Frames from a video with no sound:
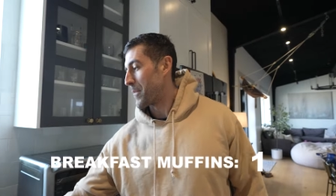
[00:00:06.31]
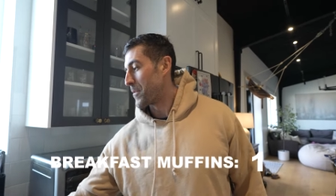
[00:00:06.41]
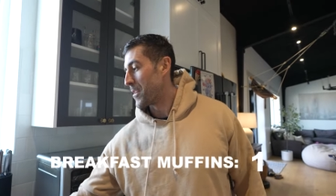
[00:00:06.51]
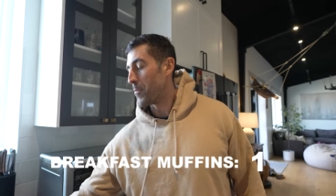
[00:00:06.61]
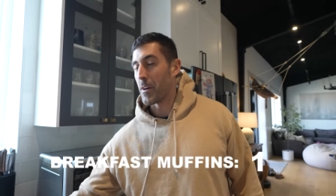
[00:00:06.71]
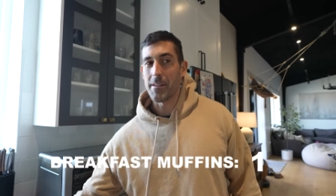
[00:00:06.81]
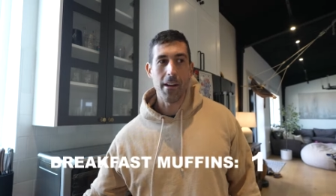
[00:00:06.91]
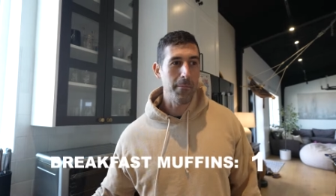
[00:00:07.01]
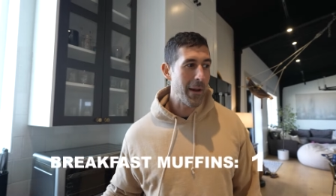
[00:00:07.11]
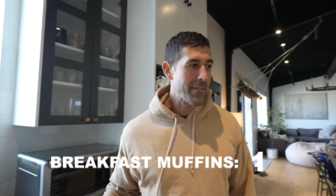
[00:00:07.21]
I've been really wanting
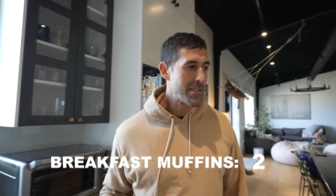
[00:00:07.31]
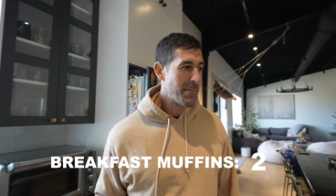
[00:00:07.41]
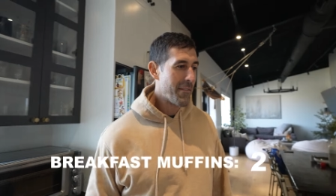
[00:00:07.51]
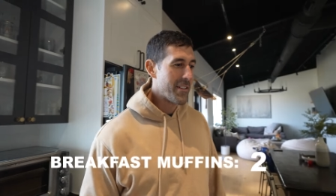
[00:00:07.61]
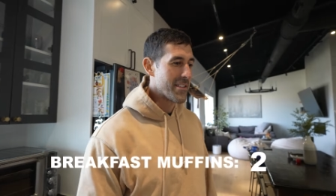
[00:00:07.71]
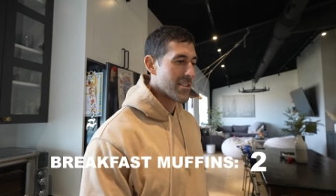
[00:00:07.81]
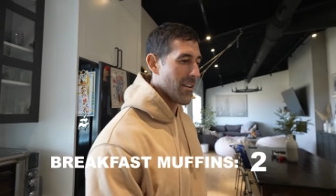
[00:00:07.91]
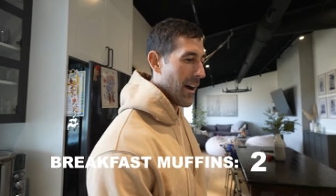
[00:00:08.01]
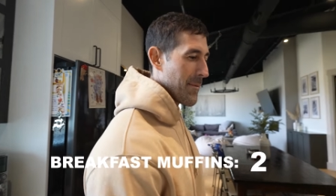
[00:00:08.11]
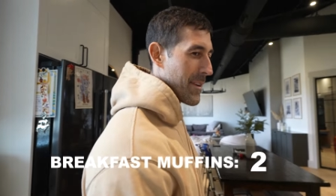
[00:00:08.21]
our breakfast muffins,
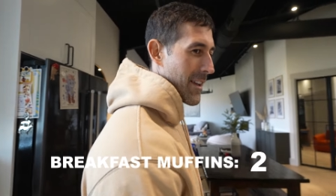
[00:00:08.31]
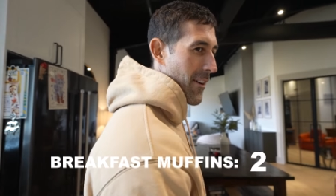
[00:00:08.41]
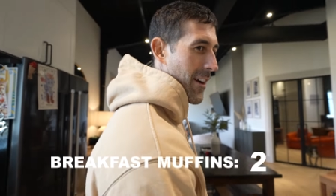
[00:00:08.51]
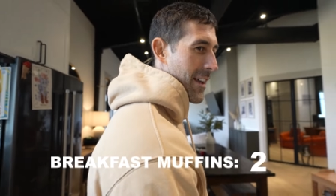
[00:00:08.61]
so I'm going to go